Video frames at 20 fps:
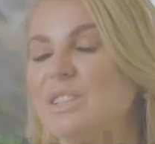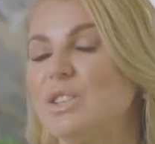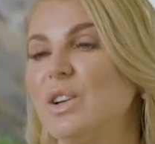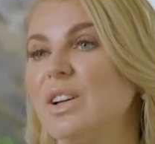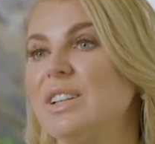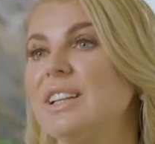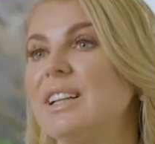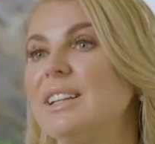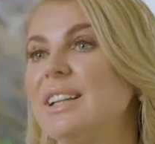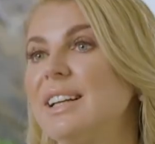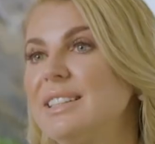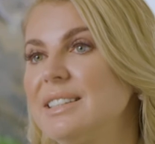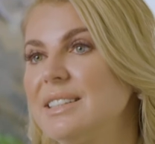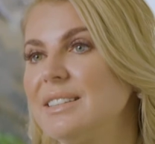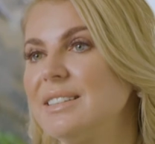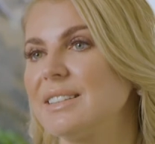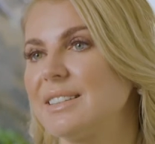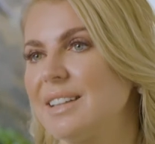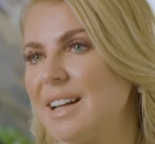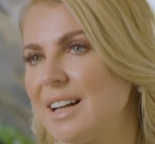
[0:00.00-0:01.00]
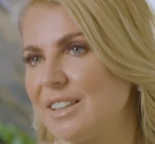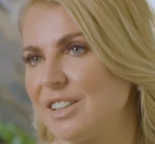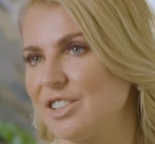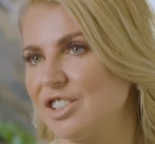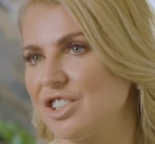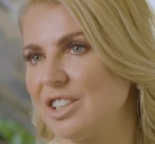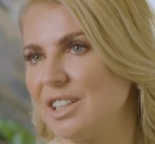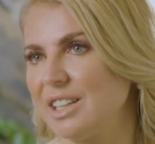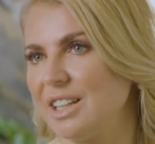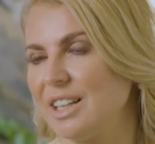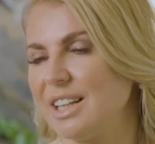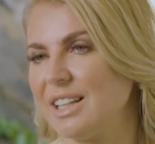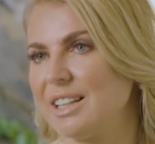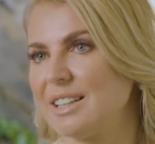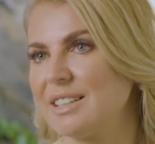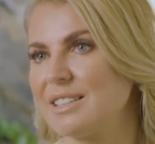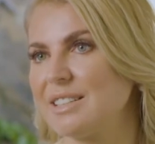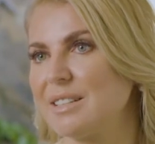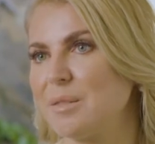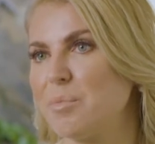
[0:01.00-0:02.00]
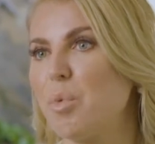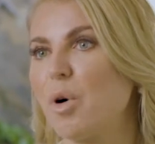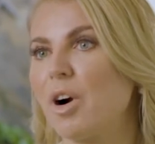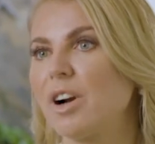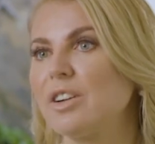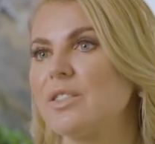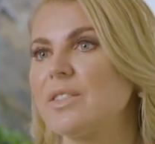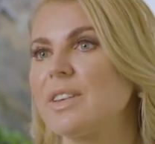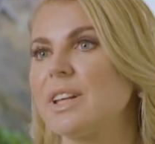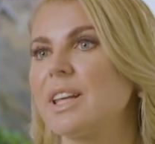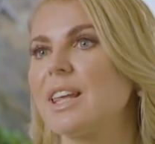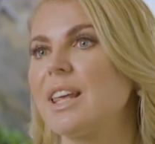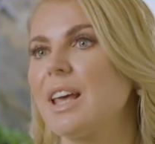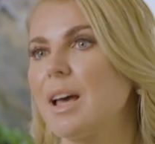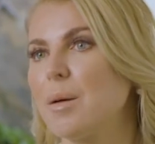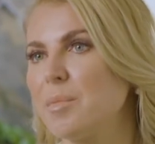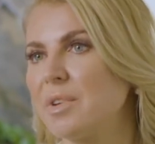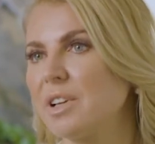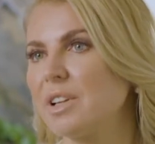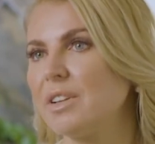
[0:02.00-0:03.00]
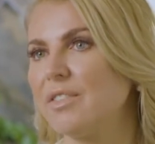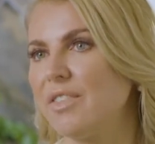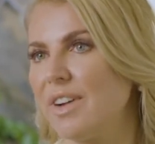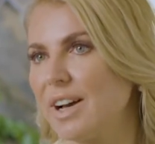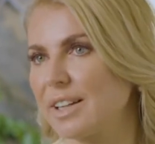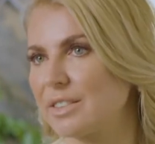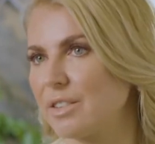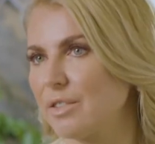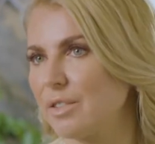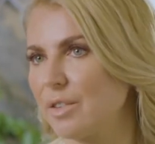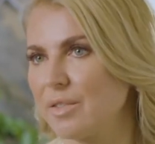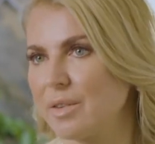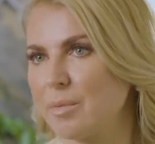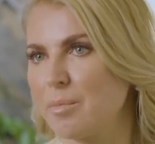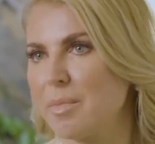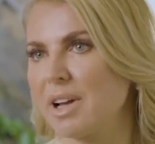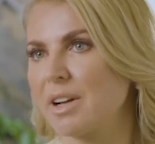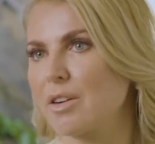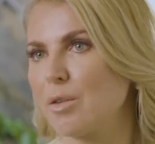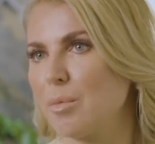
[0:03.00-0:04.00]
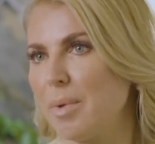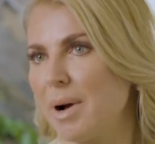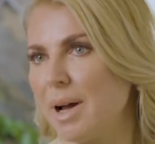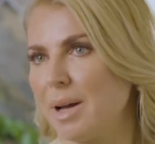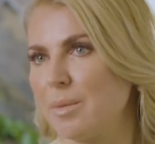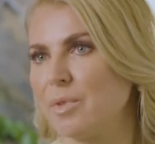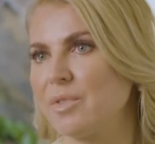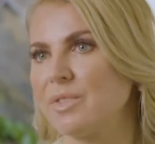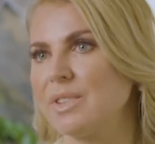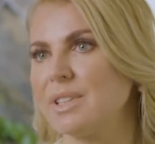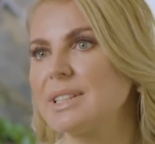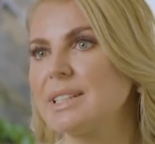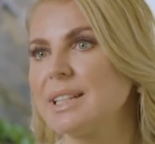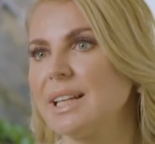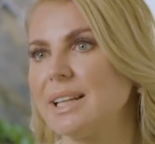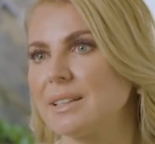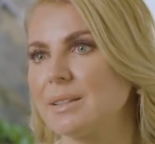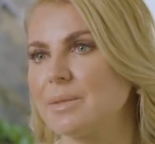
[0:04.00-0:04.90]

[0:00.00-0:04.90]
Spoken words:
So endolysine technology is a part of the chemical factory of the microbiome of the skin.